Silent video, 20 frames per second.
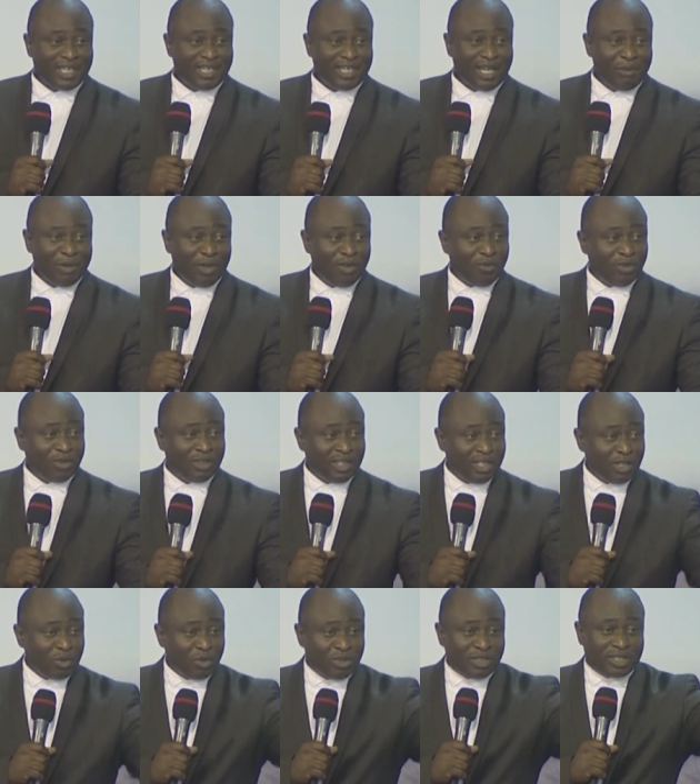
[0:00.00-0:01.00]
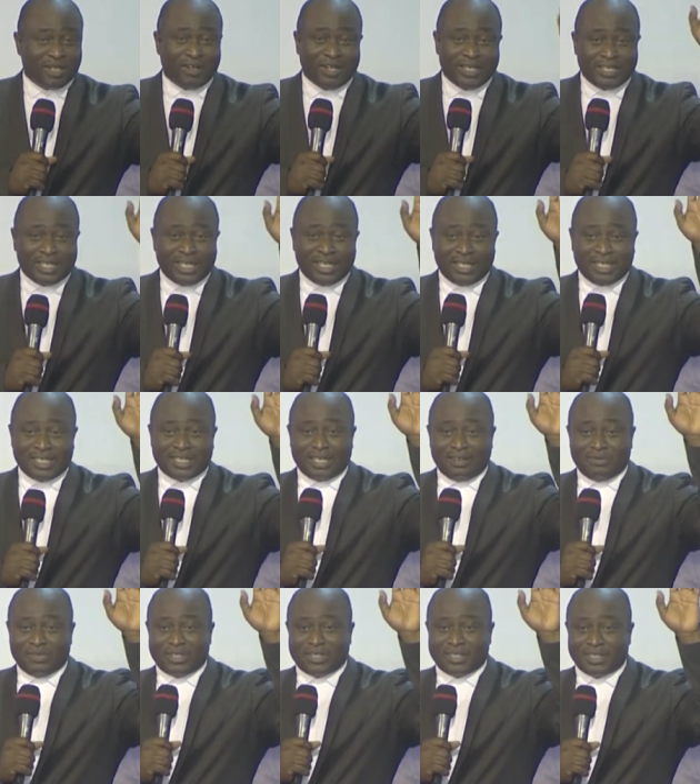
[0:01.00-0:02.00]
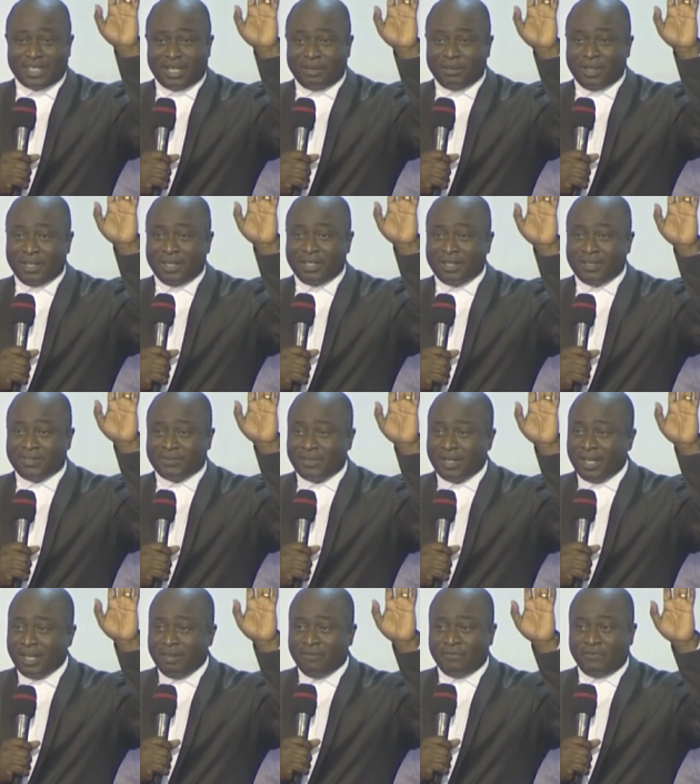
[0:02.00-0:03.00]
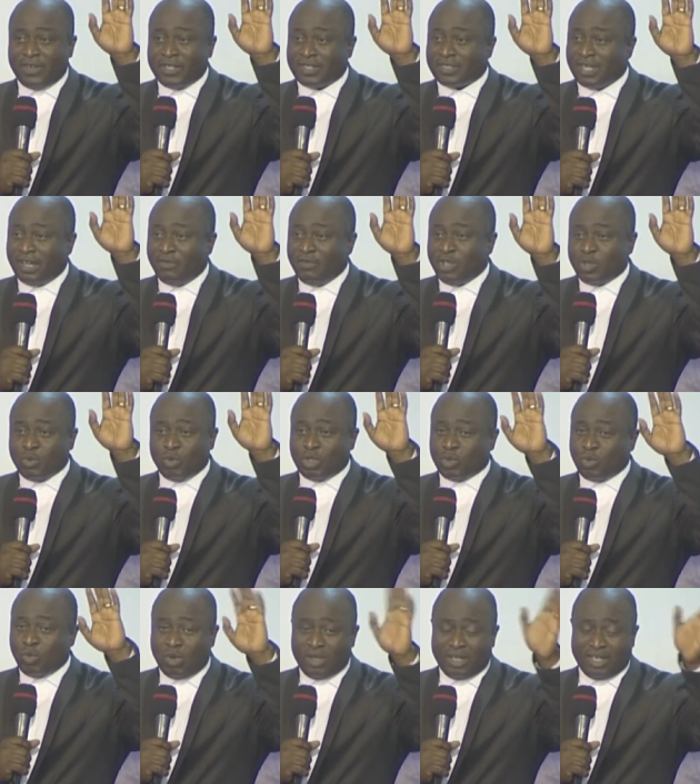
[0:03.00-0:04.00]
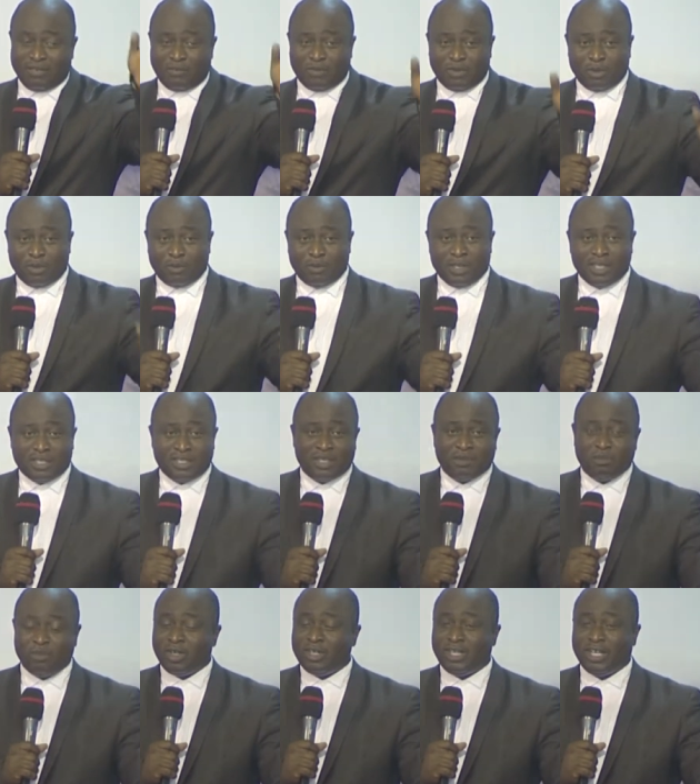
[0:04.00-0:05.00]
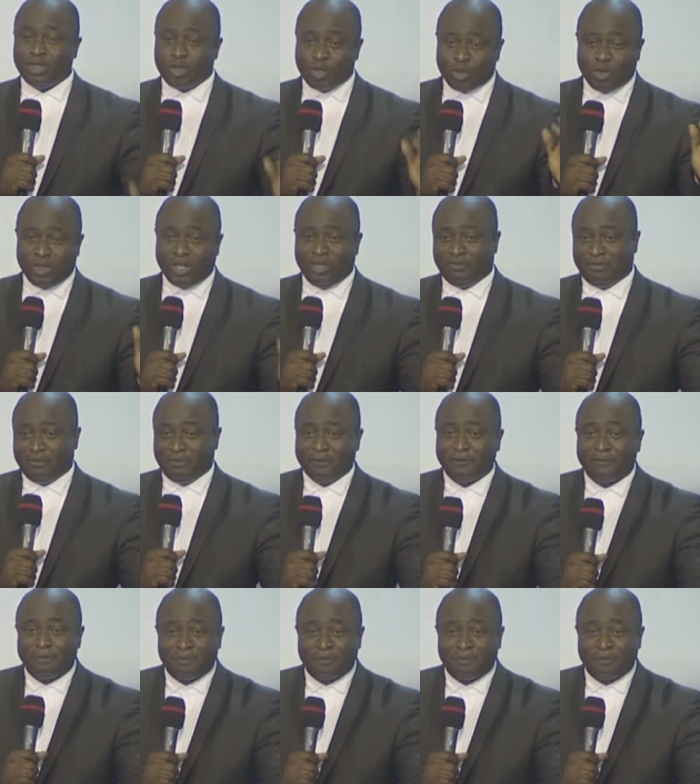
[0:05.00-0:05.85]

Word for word: I mean, of you think it was greater in this service? I mean, first service was wonderful. This is more than too wonderful.